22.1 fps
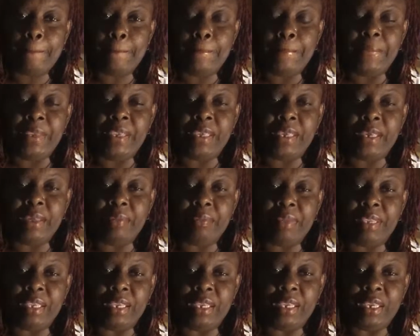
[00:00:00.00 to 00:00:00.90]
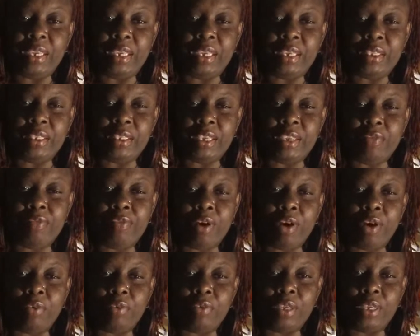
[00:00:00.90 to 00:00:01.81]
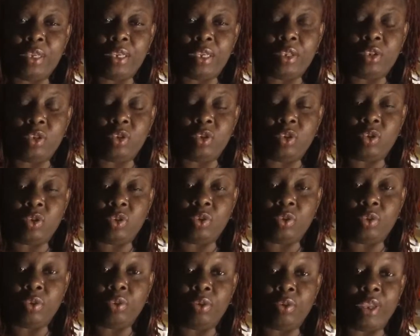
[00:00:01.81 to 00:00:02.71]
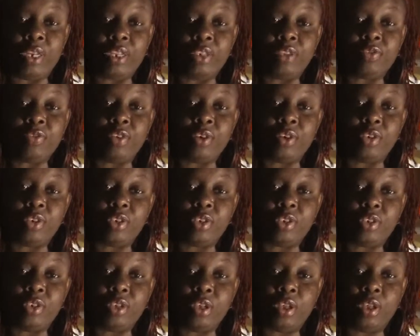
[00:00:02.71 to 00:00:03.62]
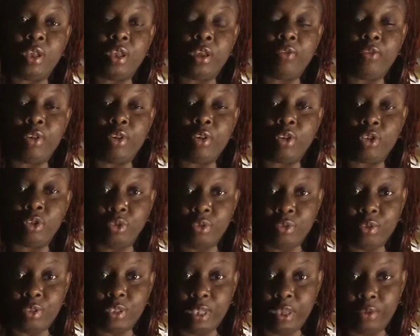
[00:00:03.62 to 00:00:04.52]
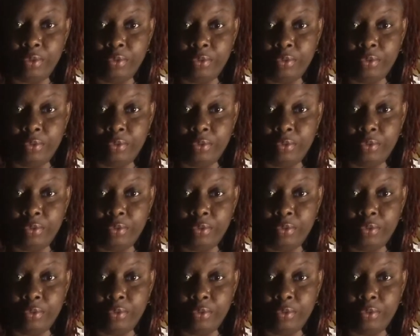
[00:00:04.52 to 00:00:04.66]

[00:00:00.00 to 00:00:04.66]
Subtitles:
becoming is evolving into the greatest version of your true self.